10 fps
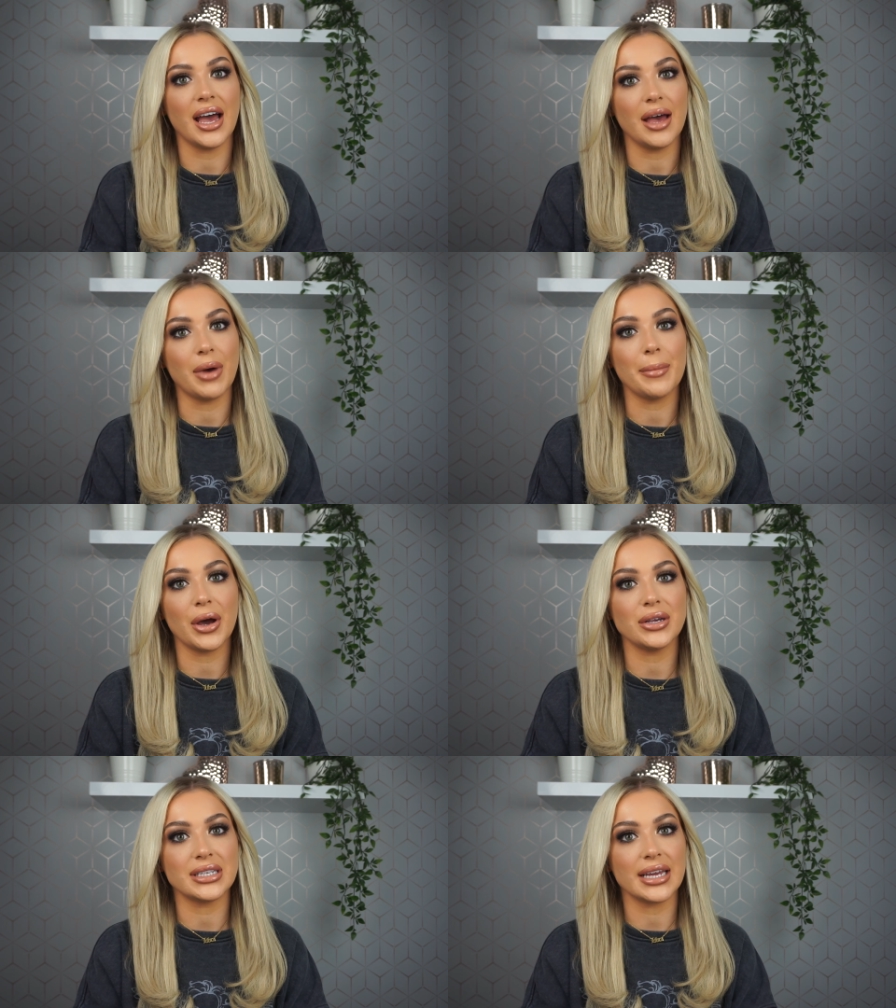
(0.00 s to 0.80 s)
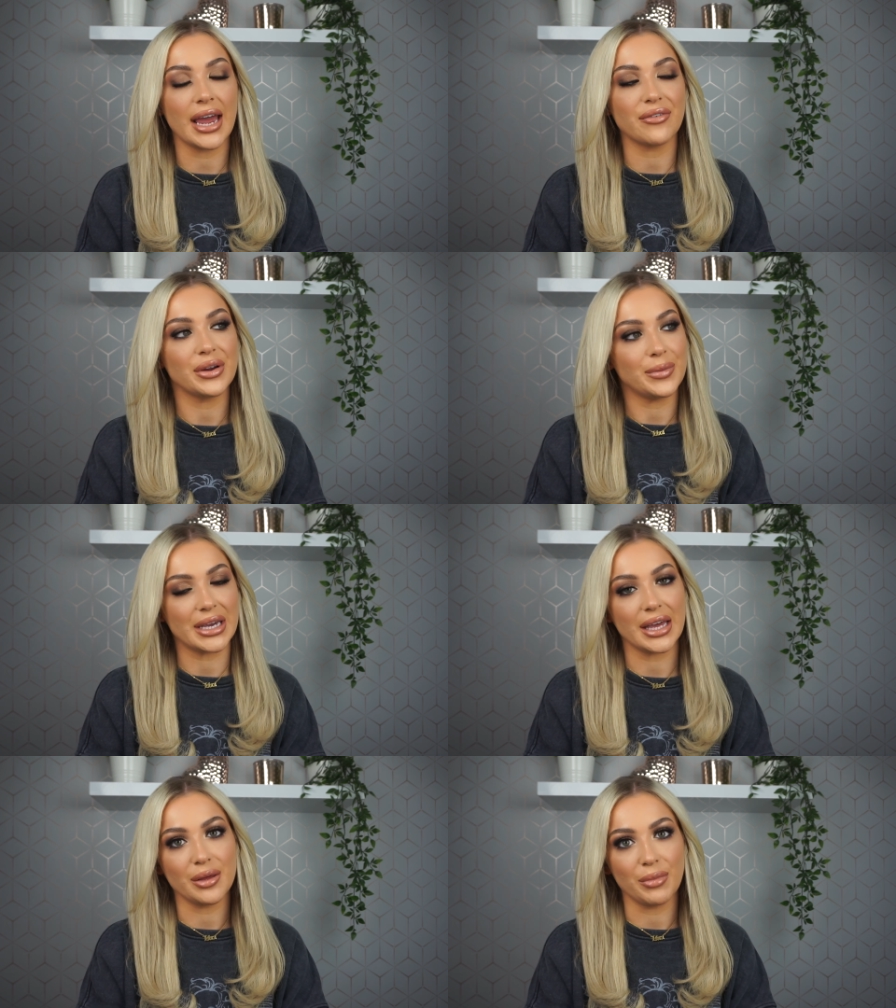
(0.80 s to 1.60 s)
Um, I'm posting every
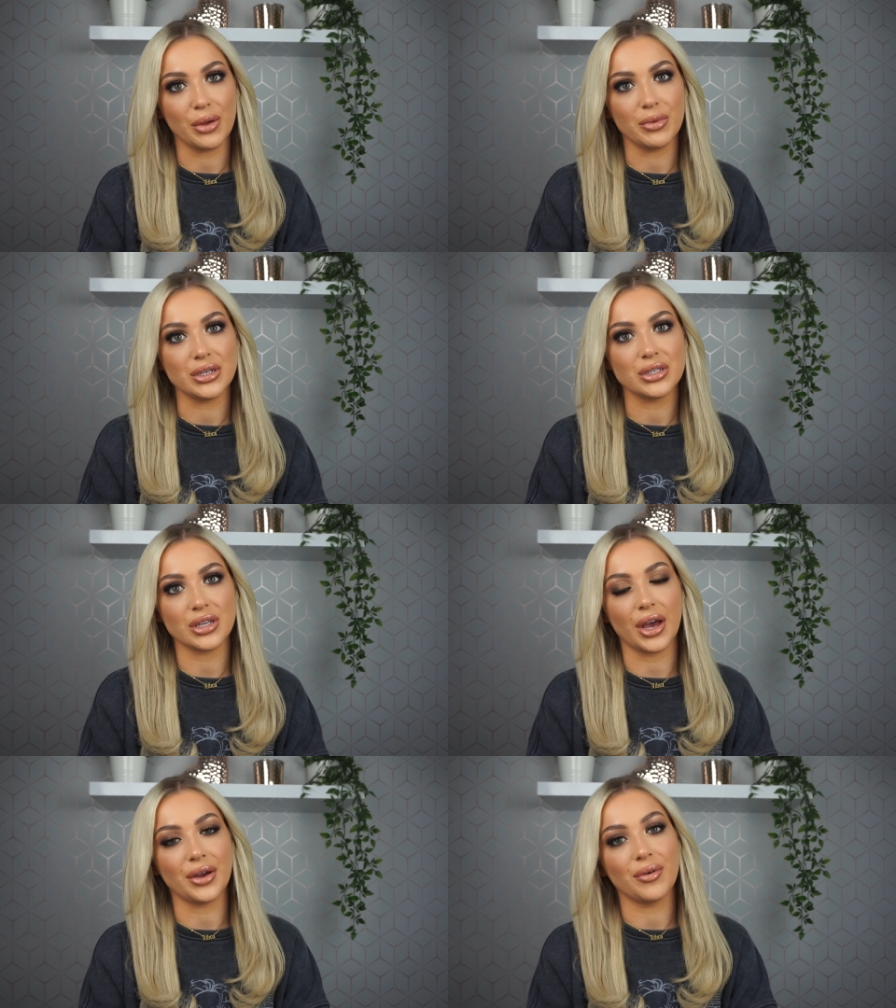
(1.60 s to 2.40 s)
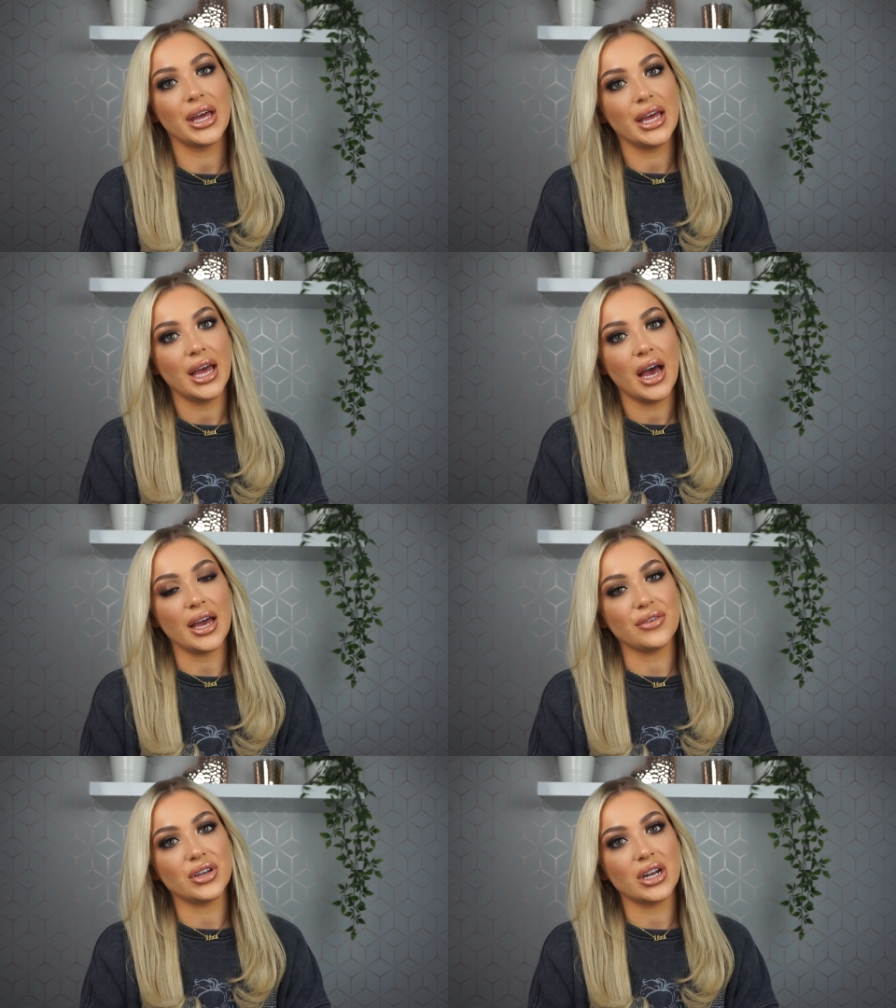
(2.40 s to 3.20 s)
week at the moment, so
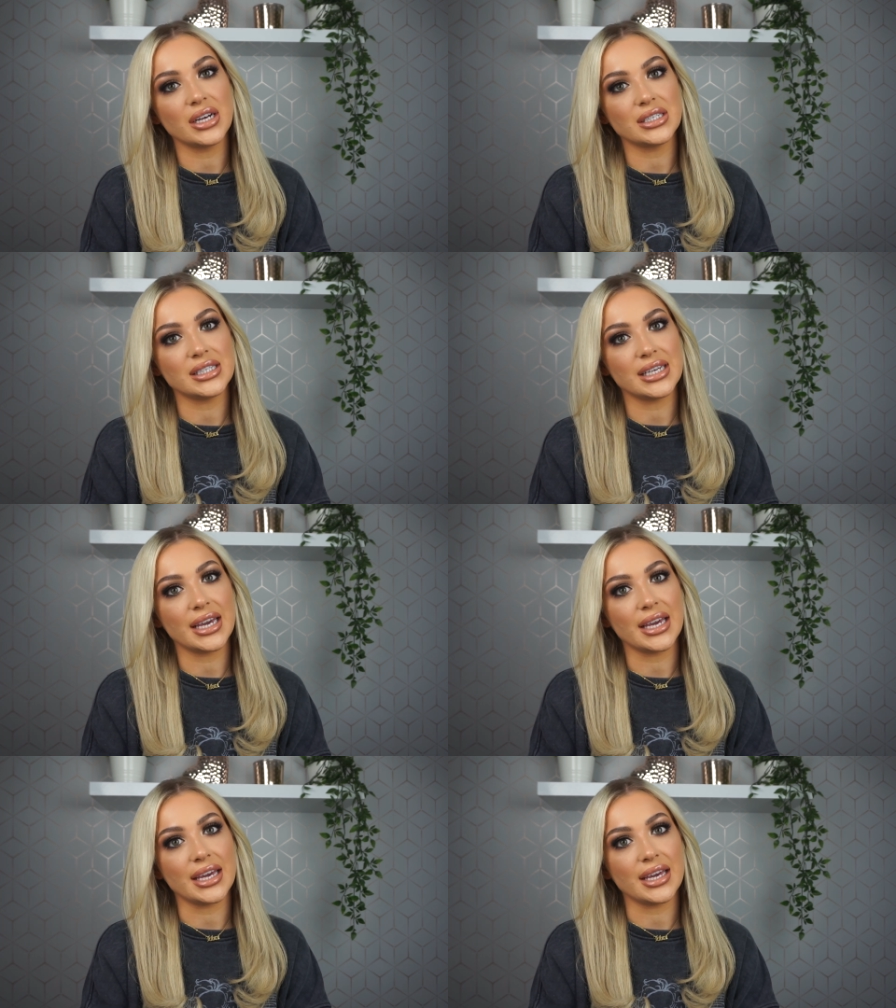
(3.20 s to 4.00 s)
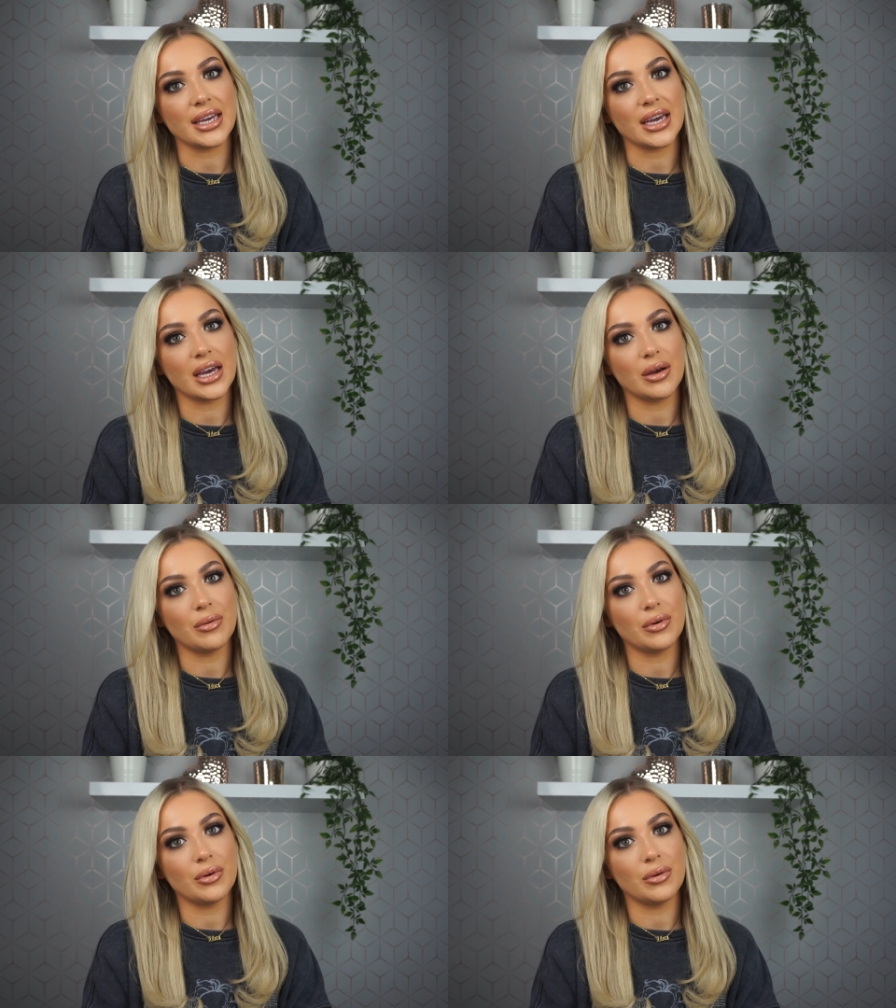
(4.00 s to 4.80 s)
if you'd like to see
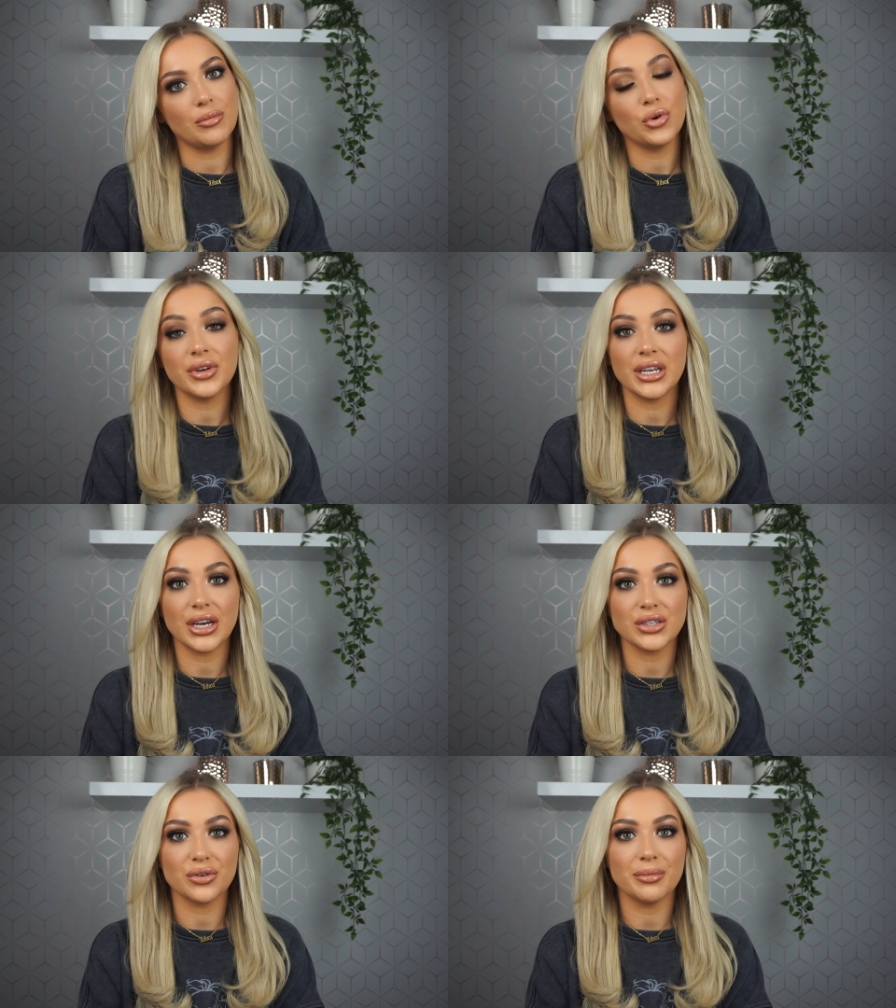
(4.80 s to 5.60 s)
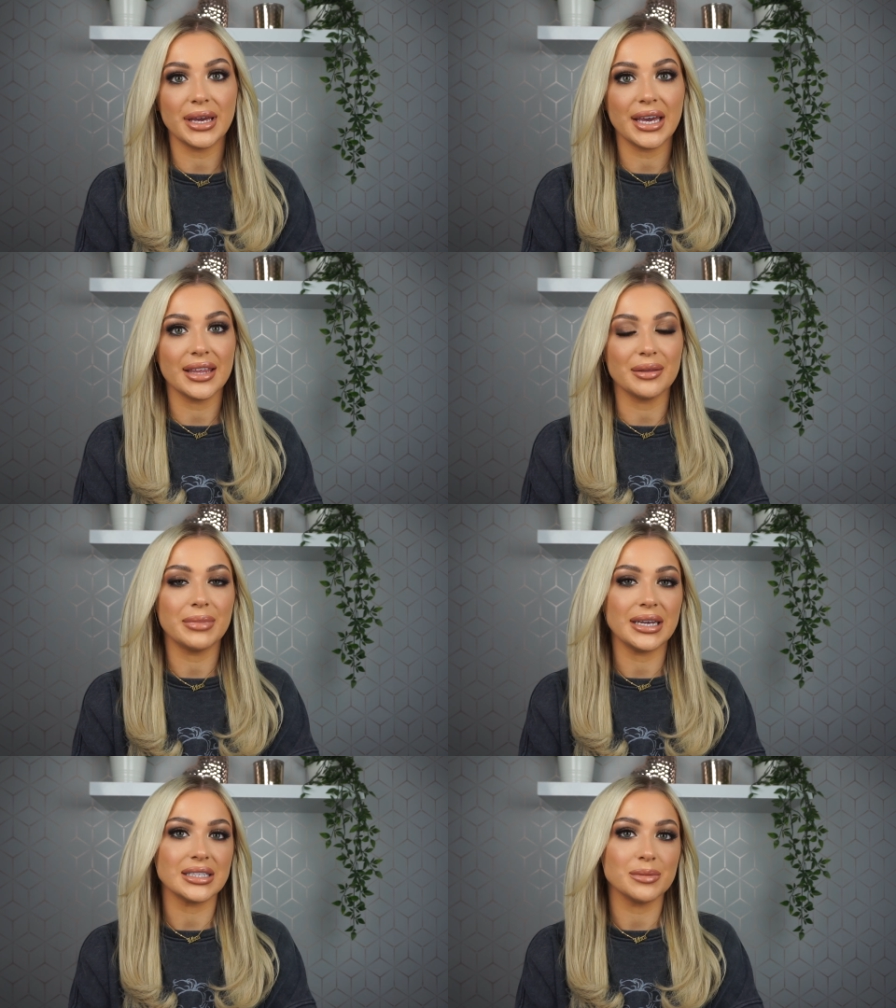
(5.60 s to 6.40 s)
more videos from me, then
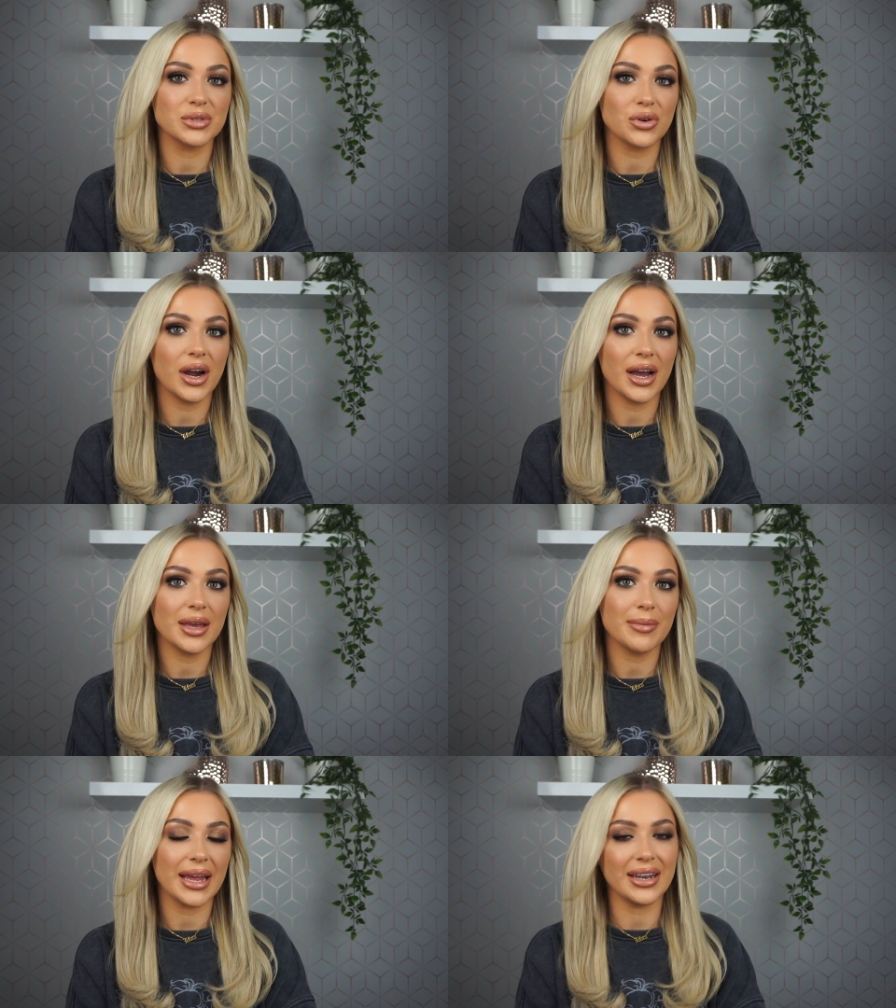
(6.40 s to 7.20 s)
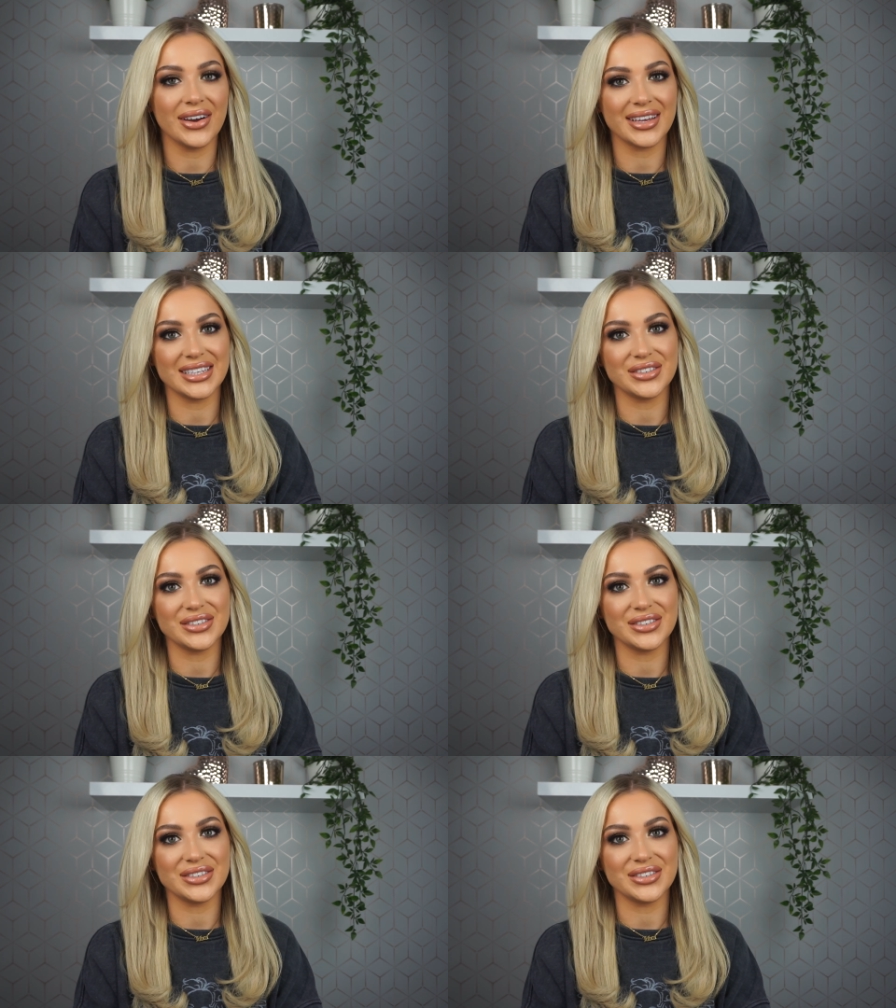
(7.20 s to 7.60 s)
please subscribe and like